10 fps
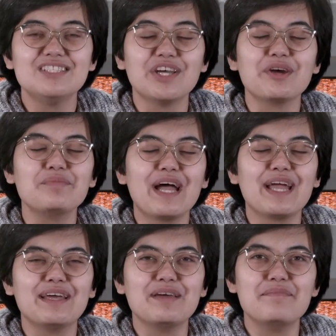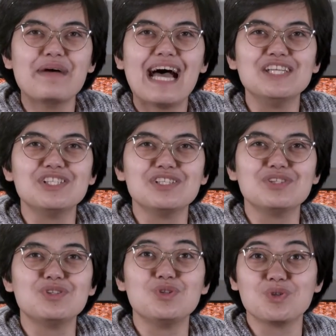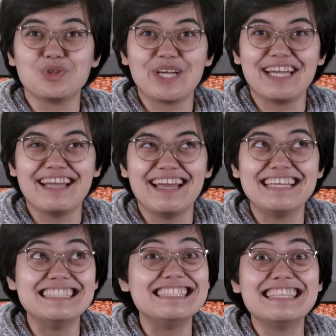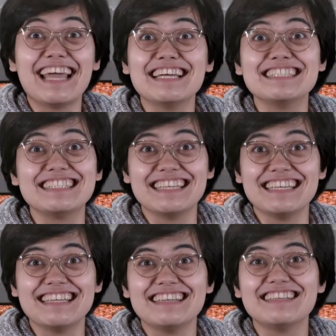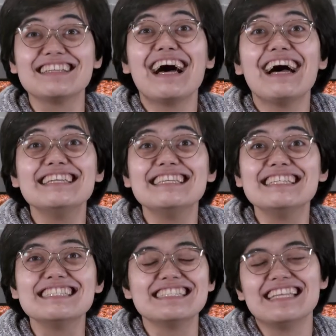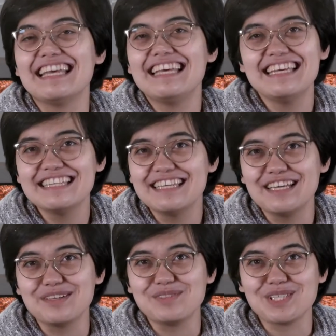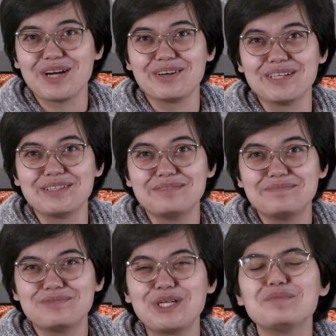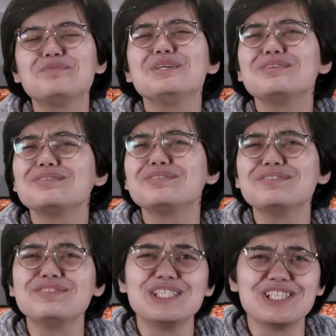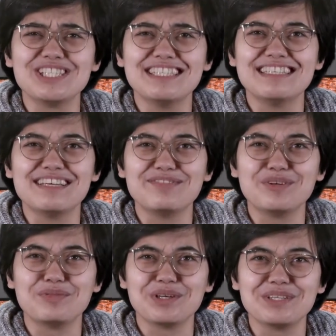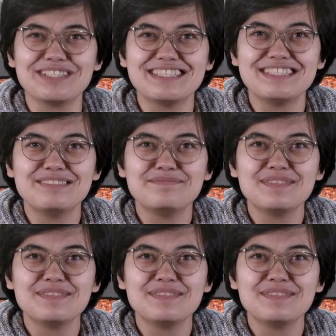Jeremiah imagines joy and dancing, gladness and the healing of sorrow. What a beautiful vision of the world.